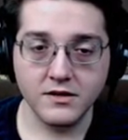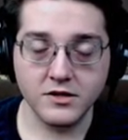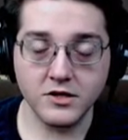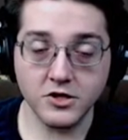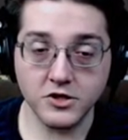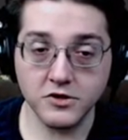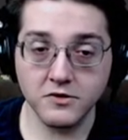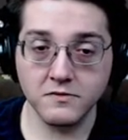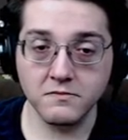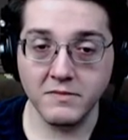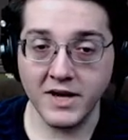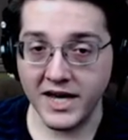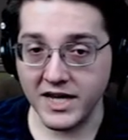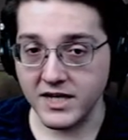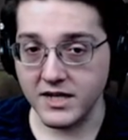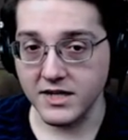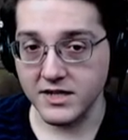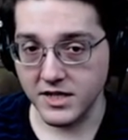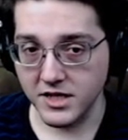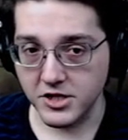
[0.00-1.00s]
to make
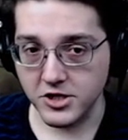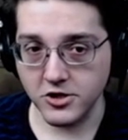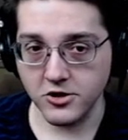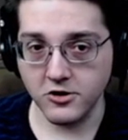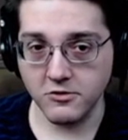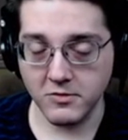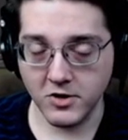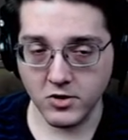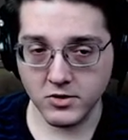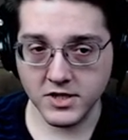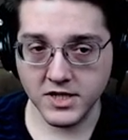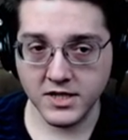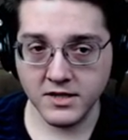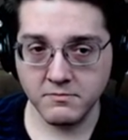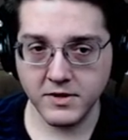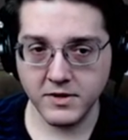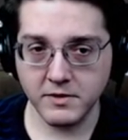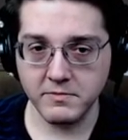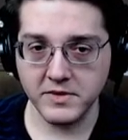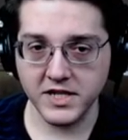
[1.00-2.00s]
additional molten,
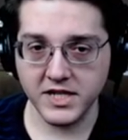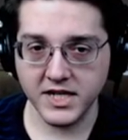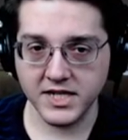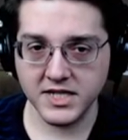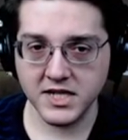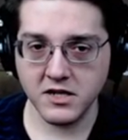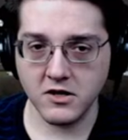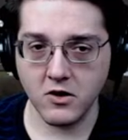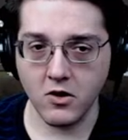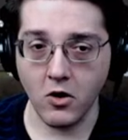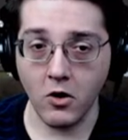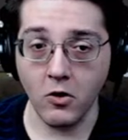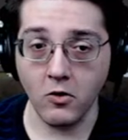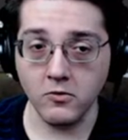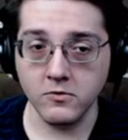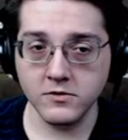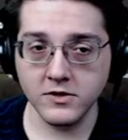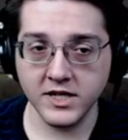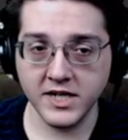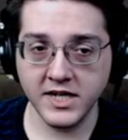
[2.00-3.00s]
but because it
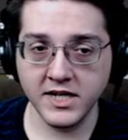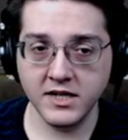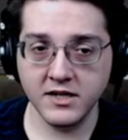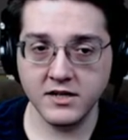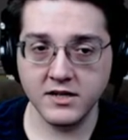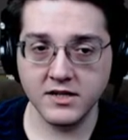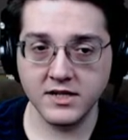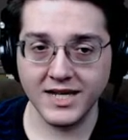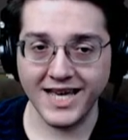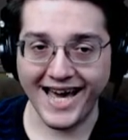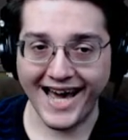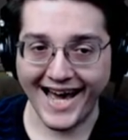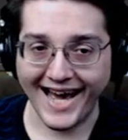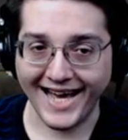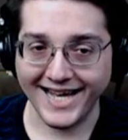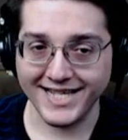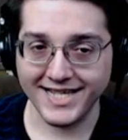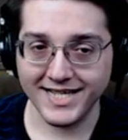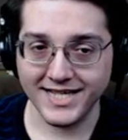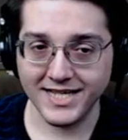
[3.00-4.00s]
only
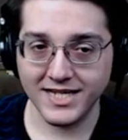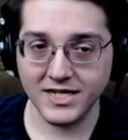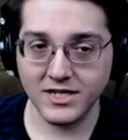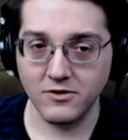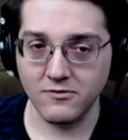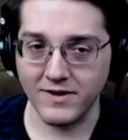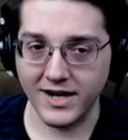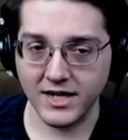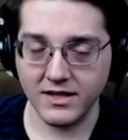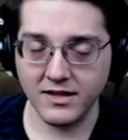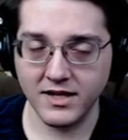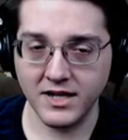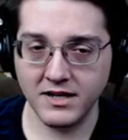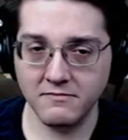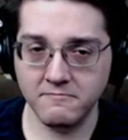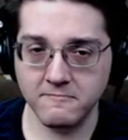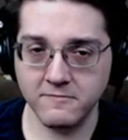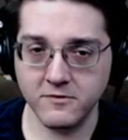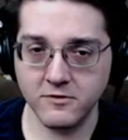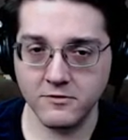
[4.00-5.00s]
casts directly
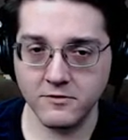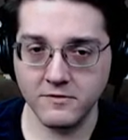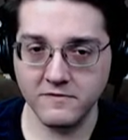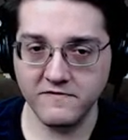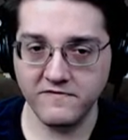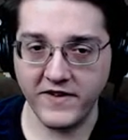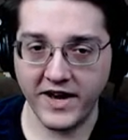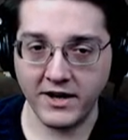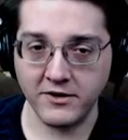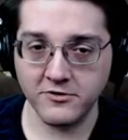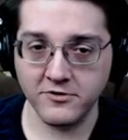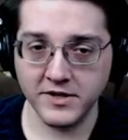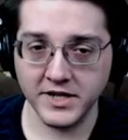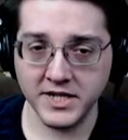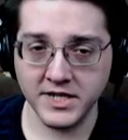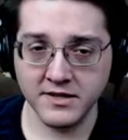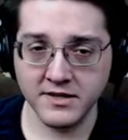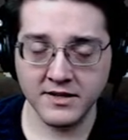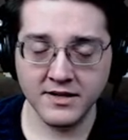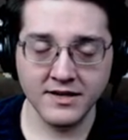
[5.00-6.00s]
through
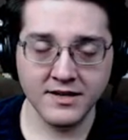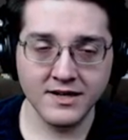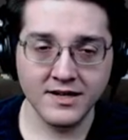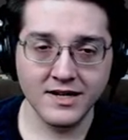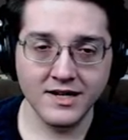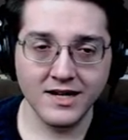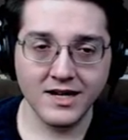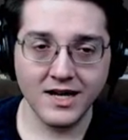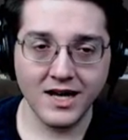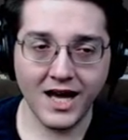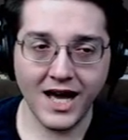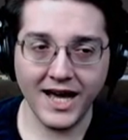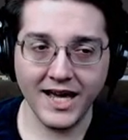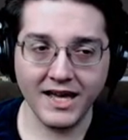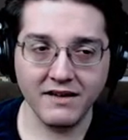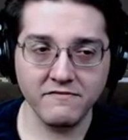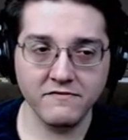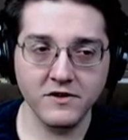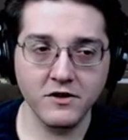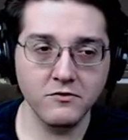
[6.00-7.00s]
Foundry, I
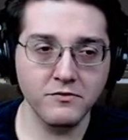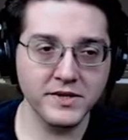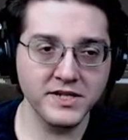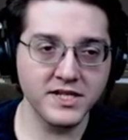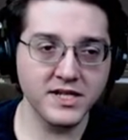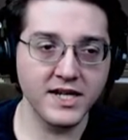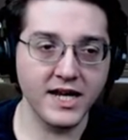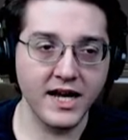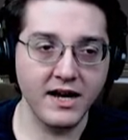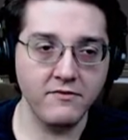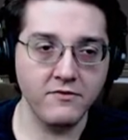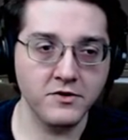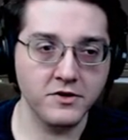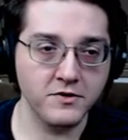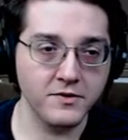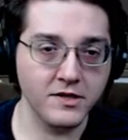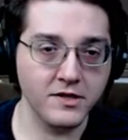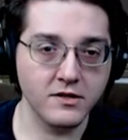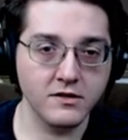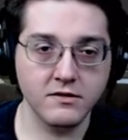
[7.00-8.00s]
have no reason to ever do
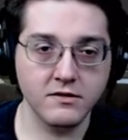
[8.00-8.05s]
it.